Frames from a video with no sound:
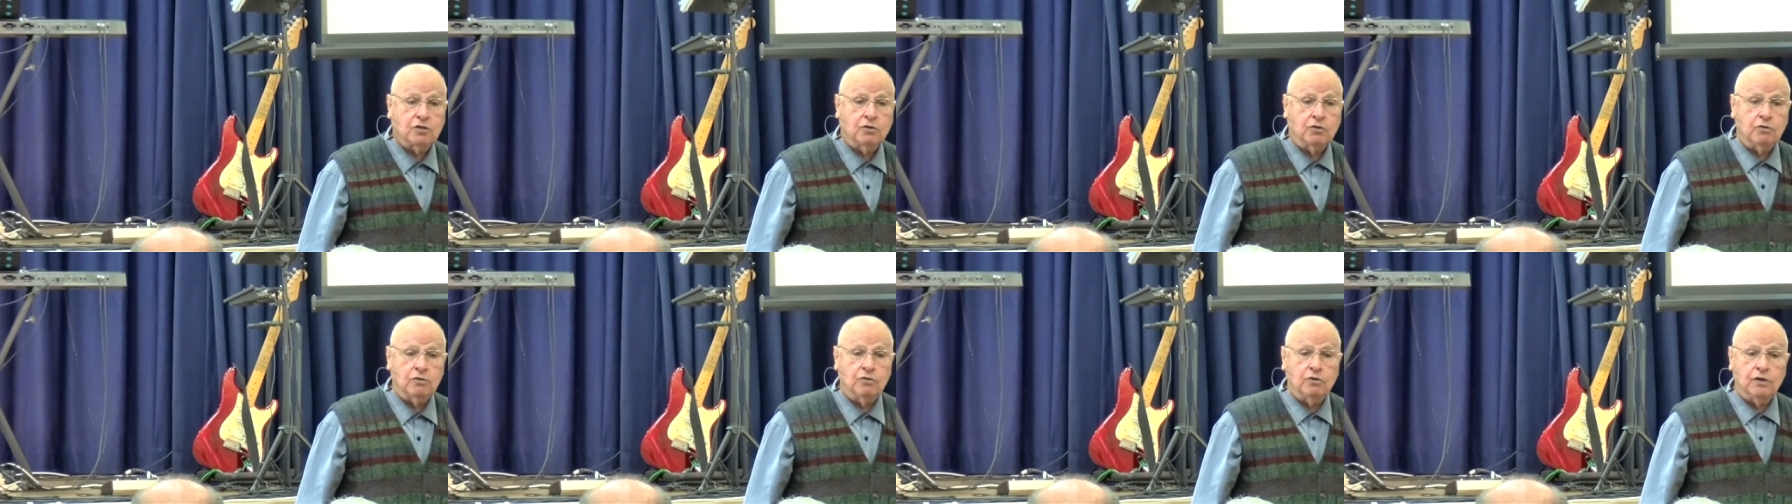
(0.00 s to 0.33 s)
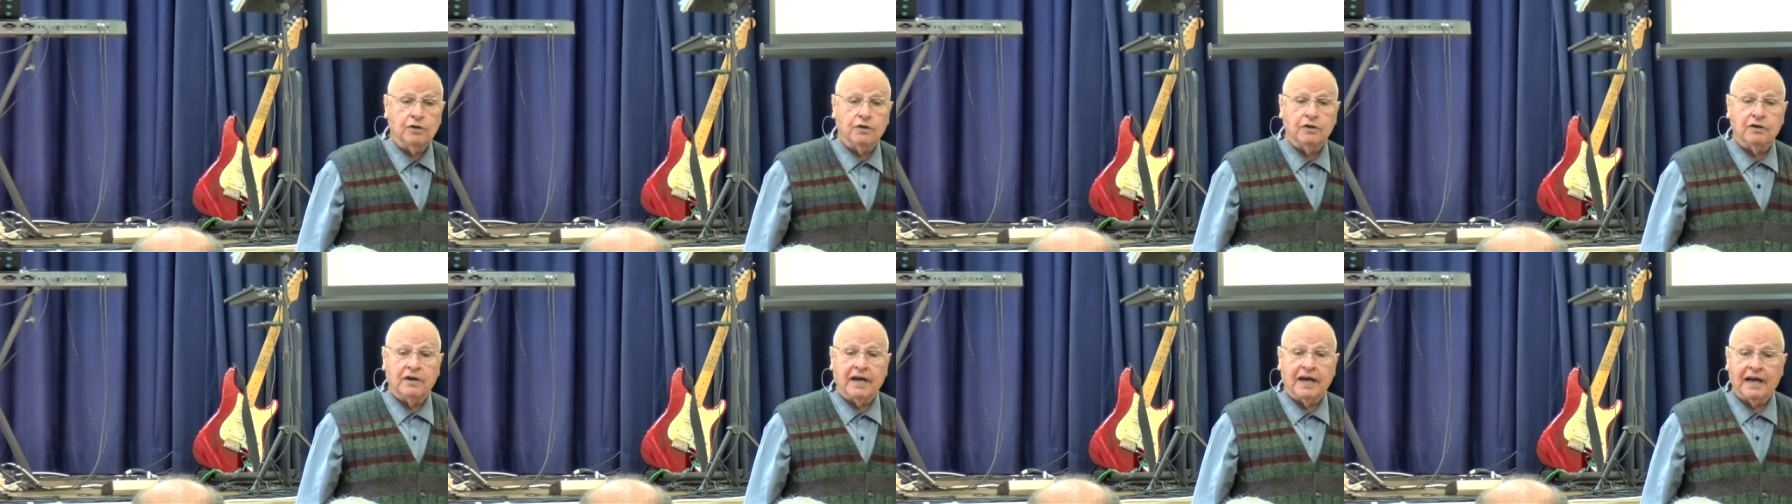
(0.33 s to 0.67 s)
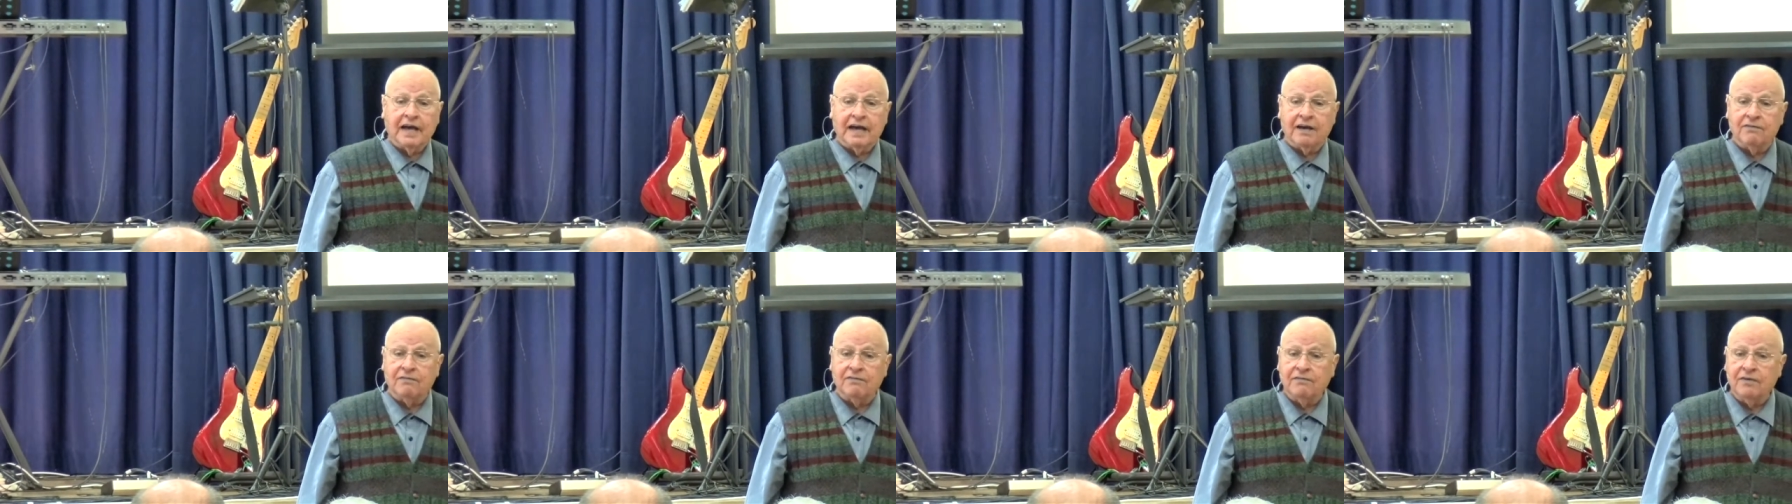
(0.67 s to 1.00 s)
school you
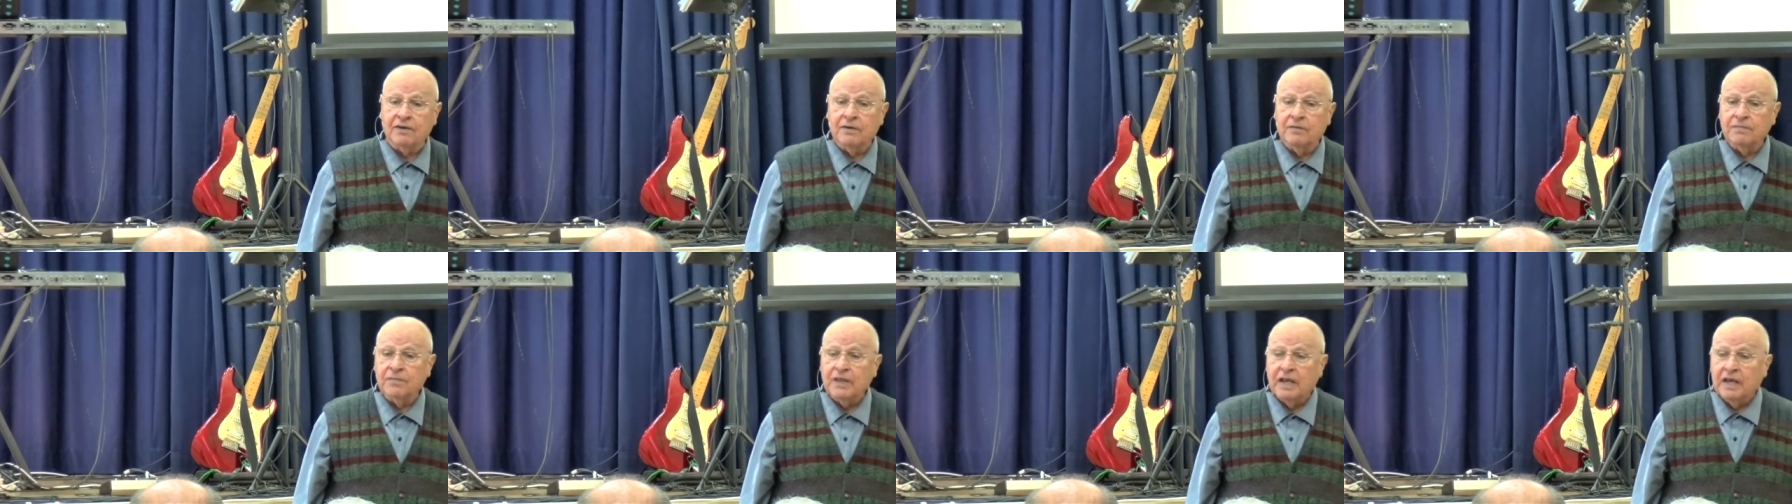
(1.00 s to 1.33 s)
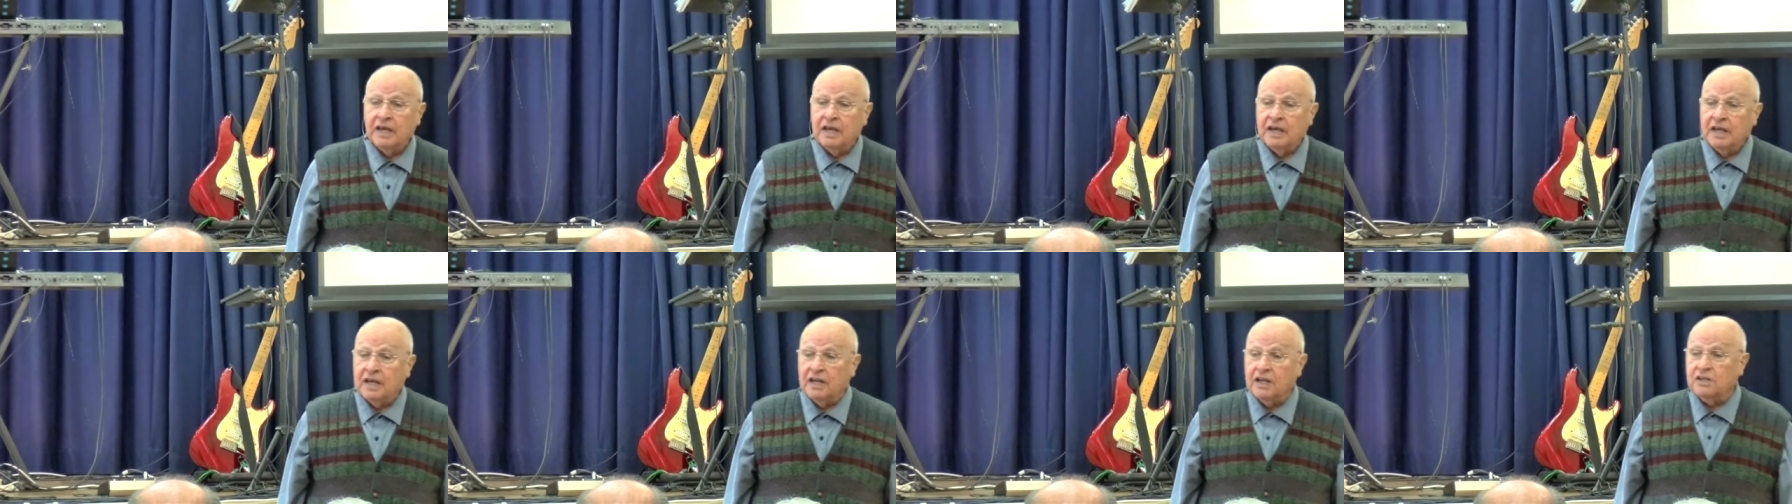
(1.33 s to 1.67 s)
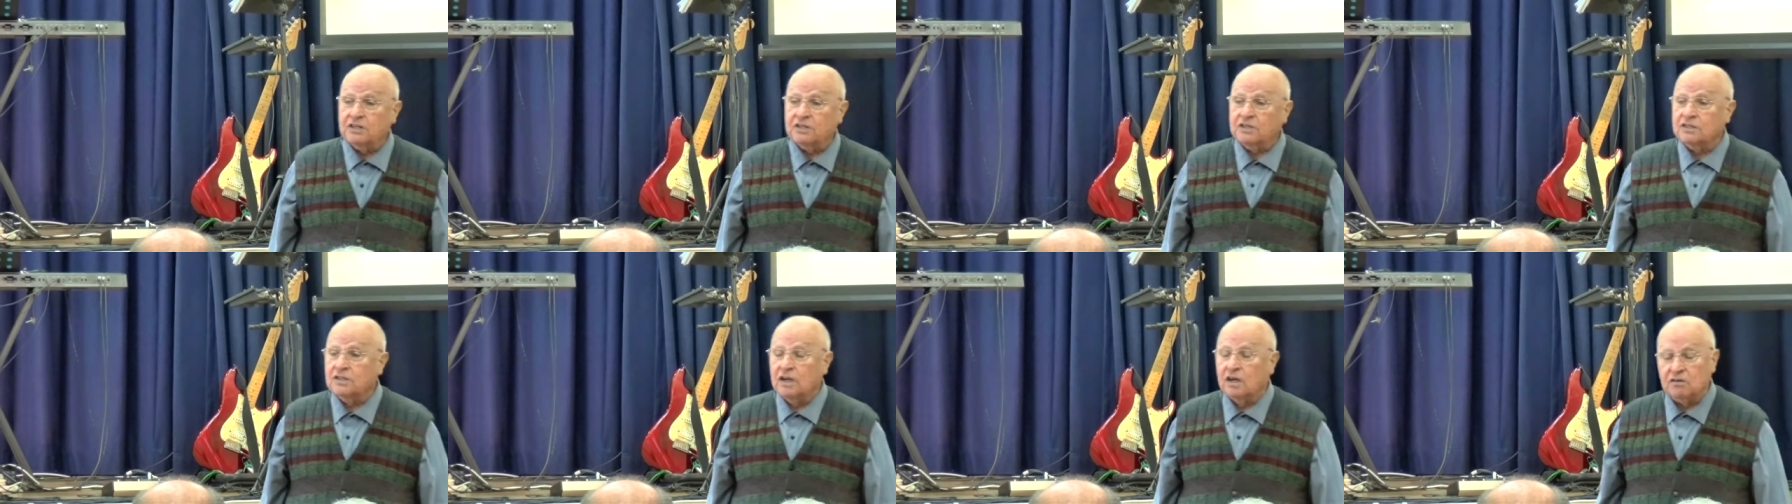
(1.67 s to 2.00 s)
have. It is